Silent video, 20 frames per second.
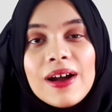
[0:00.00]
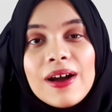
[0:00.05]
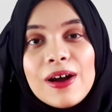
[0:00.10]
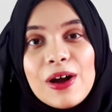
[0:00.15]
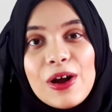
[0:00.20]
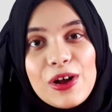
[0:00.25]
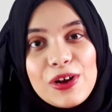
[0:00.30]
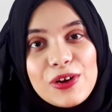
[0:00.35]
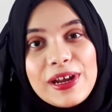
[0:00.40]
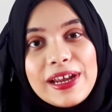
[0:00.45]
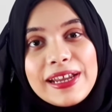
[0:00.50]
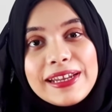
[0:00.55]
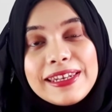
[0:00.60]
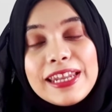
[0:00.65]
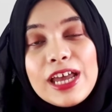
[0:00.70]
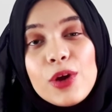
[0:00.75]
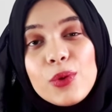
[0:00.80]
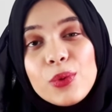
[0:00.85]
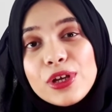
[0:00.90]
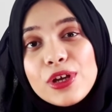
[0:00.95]
Alright,
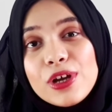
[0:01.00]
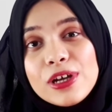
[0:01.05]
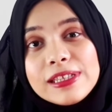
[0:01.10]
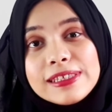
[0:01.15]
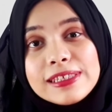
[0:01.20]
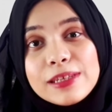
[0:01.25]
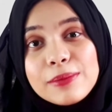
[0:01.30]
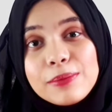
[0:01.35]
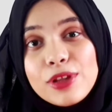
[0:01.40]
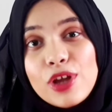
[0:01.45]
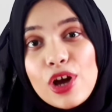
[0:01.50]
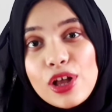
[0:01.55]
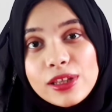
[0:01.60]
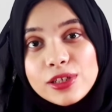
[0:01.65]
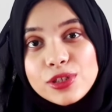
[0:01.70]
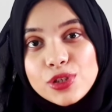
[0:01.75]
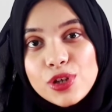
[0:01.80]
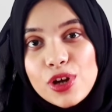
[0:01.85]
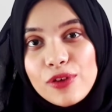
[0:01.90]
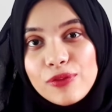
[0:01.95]
now we got some
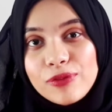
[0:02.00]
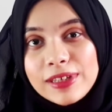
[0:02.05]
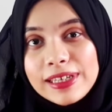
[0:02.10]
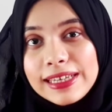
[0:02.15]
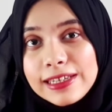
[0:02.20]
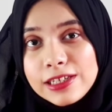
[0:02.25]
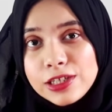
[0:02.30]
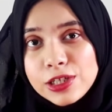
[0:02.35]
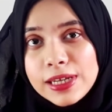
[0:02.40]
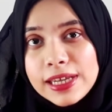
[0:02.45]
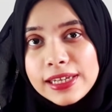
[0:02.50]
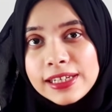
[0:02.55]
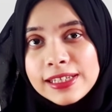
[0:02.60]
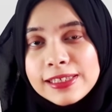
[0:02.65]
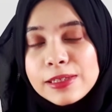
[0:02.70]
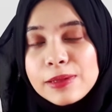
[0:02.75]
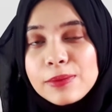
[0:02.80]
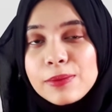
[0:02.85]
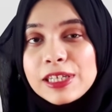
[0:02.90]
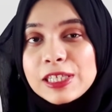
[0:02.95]
knowledge of the internet and
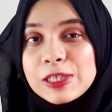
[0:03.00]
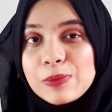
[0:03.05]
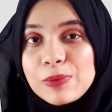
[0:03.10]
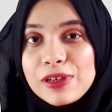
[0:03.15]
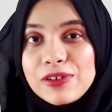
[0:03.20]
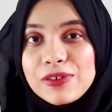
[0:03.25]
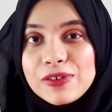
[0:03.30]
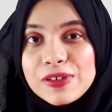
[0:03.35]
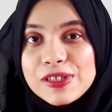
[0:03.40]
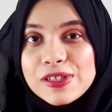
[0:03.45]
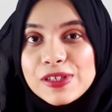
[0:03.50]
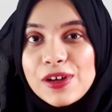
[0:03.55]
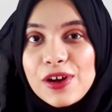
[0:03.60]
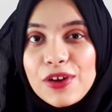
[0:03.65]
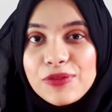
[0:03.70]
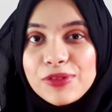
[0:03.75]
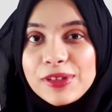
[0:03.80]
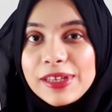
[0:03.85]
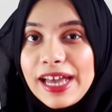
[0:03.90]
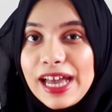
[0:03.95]
some experience
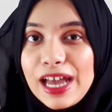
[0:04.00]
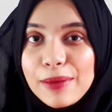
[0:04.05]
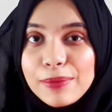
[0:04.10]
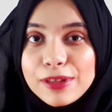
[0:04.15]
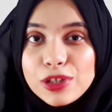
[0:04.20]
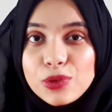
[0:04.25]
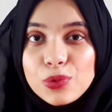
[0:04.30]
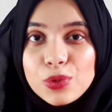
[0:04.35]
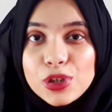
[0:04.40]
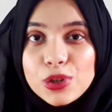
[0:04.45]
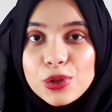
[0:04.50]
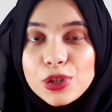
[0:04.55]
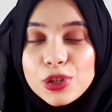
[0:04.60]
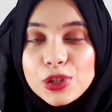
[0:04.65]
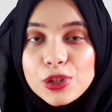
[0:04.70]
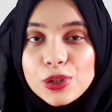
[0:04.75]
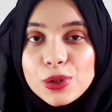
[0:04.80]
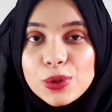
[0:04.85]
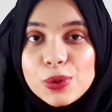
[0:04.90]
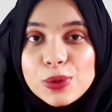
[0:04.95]
of the app that we're going
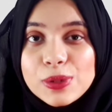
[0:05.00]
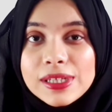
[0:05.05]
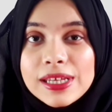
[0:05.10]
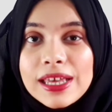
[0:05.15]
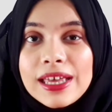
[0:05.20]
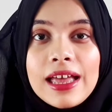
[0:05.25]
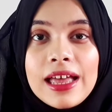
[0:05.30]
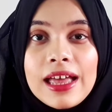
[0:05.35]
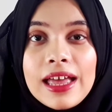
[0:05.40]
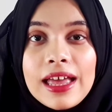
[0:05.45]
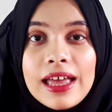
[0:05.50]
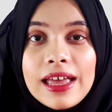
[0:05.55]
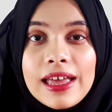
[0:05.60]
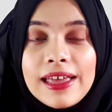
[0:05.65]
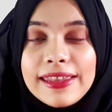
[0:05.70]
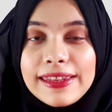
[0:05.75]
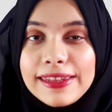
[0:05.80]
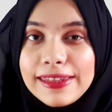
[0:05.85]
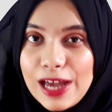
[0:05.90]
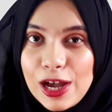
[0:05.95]
to use.
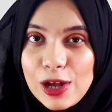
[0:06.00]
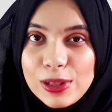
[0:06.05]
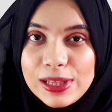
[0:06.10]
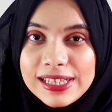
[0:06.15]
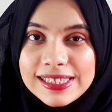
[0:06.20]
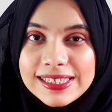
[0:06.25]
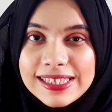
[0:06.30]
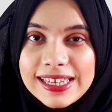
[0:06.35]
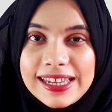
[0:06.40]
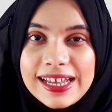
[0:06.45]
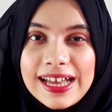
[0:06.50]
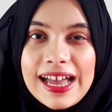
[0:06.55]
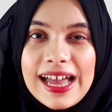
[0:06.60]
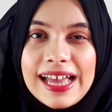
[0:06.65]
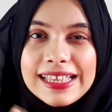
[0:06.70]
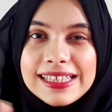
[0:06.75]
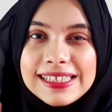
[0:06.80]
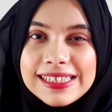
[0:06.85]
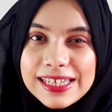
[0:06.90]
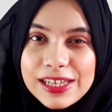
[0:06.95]
And now let's get our
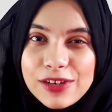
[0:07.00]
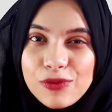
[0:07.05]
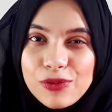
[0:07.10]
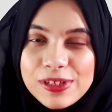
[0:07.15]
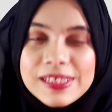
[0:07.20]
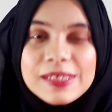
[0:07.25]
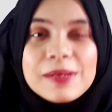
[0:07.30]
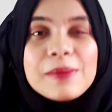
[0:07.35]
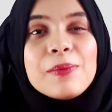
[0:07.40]
hands in for some